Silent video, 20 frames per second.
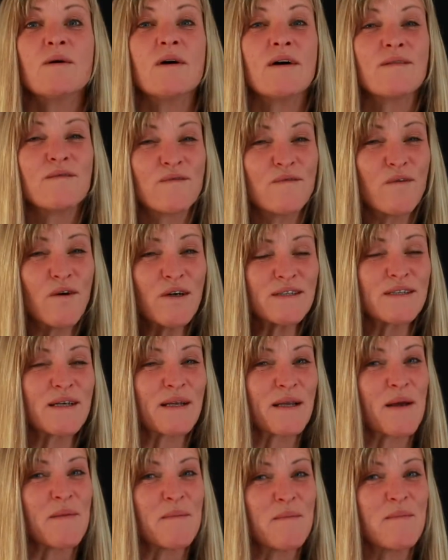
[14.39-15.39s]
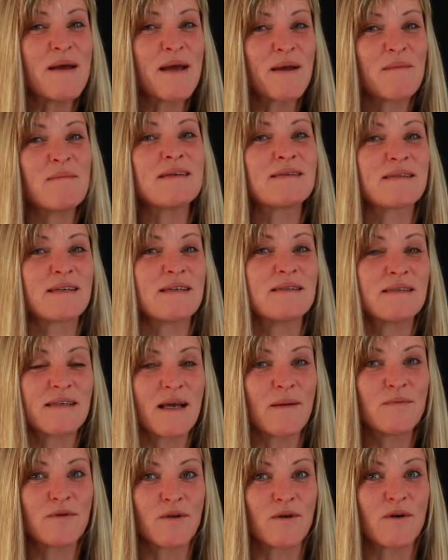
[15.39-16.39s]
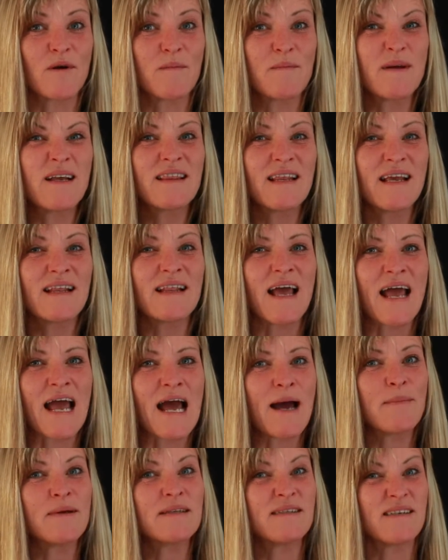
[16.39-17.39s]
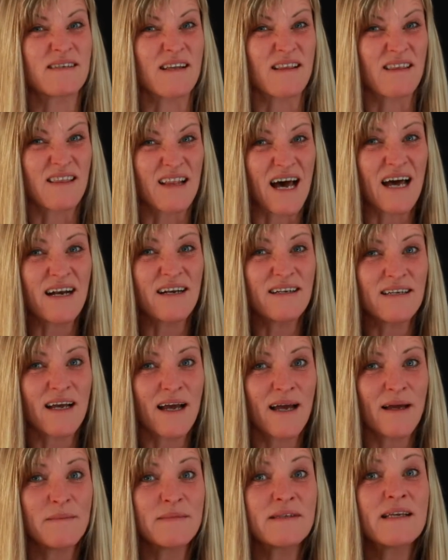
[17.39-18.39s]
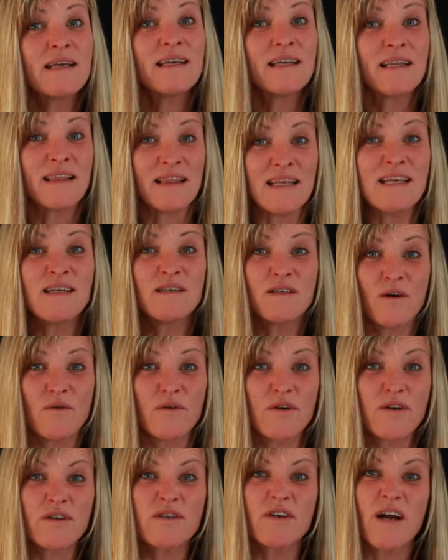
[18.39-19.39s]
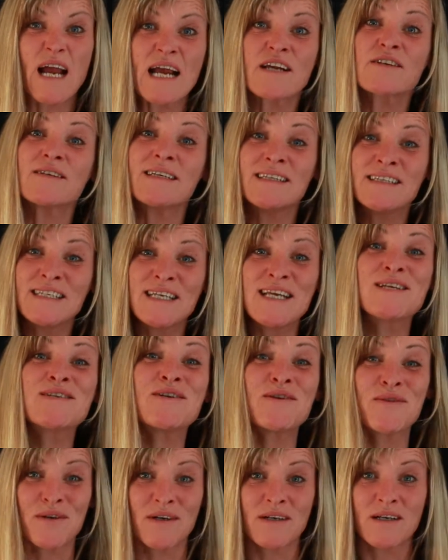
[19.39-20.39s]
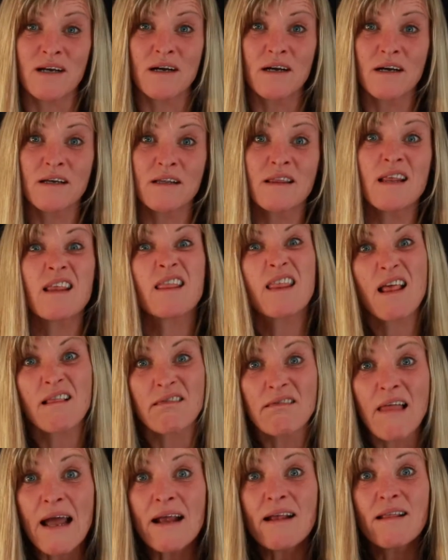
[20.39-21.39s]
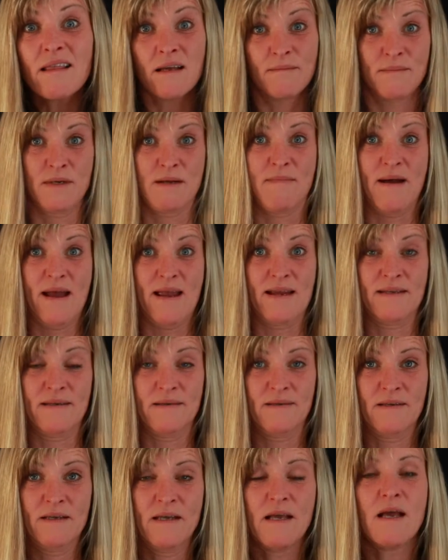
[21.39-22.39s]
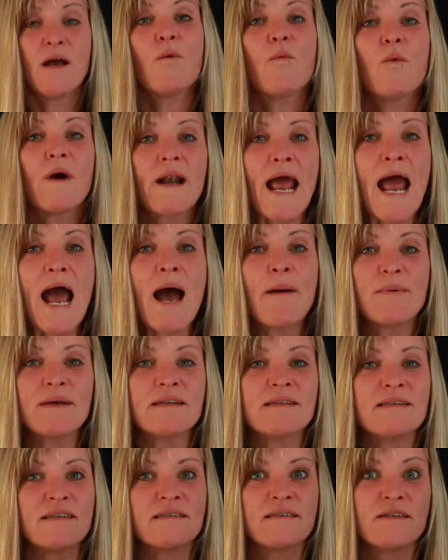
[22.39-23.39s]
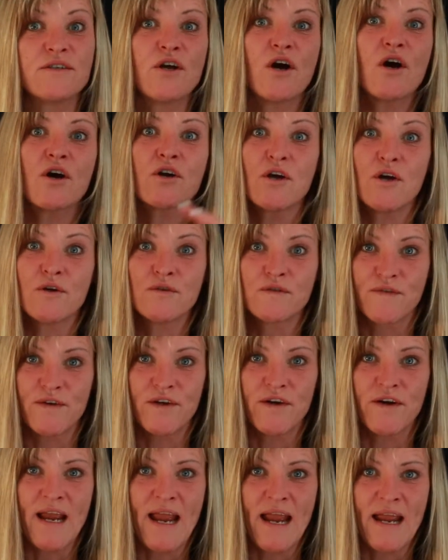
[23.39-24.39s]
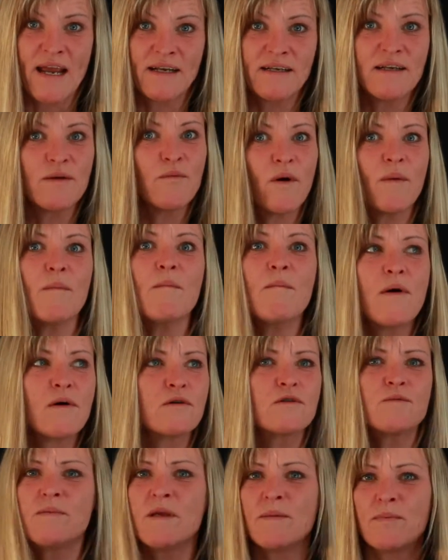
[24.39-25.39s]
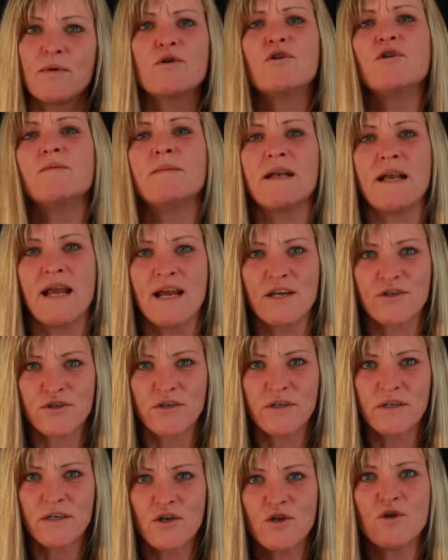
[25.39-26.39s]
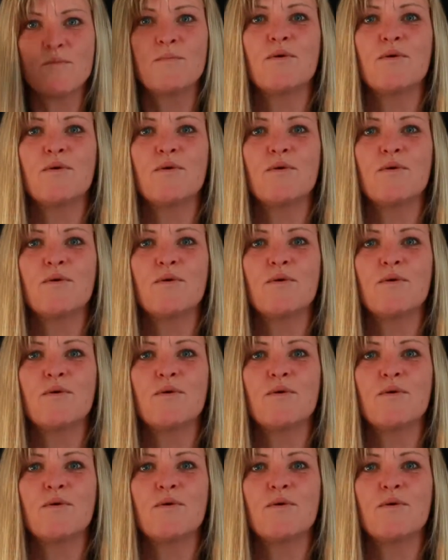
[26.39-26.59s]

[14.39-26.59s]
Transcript: Unfortunately, a big misconception or a big thing that happens is a lot of times these owners are actually teaching their dog that they like them to bite. What happens is the dog goes for your hand, and what most people, human nature, you